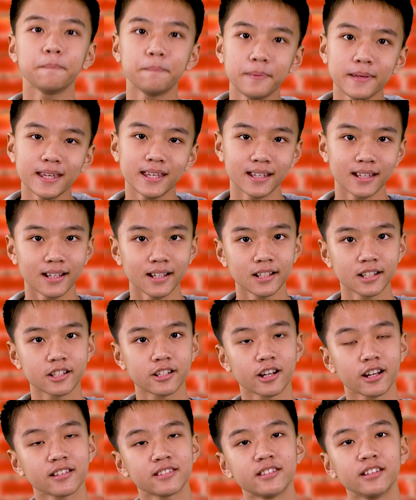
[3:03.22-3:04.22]
B.
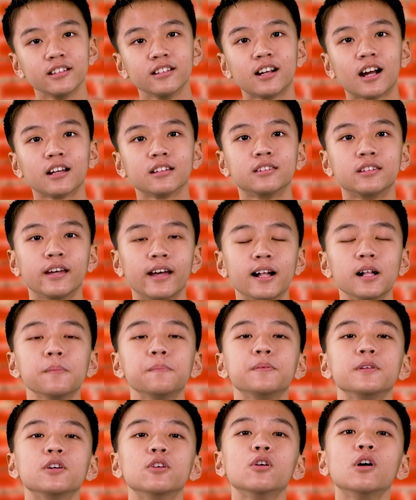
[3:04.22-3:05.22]
trust in God to
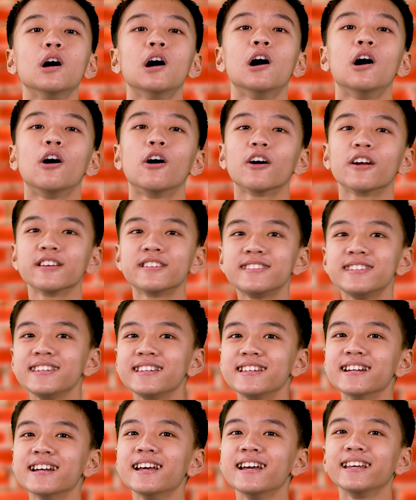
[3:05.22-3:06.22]
help you? Or
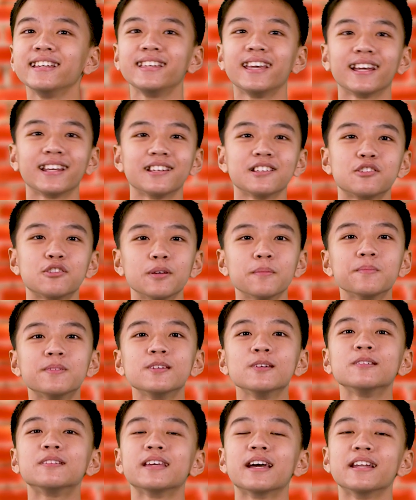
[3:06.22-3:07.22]
C. get a
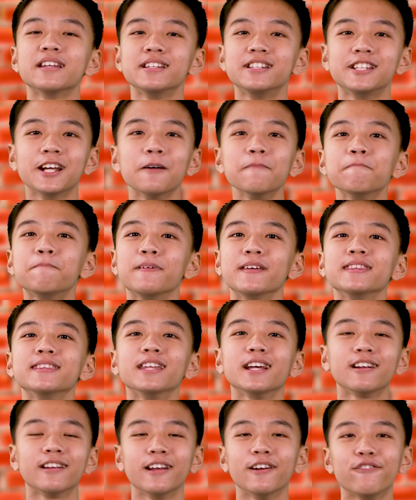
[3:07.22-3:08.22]
swimsuit and jump in
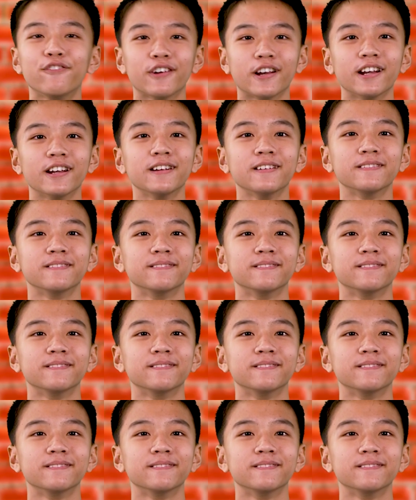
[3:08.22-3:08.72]
the river?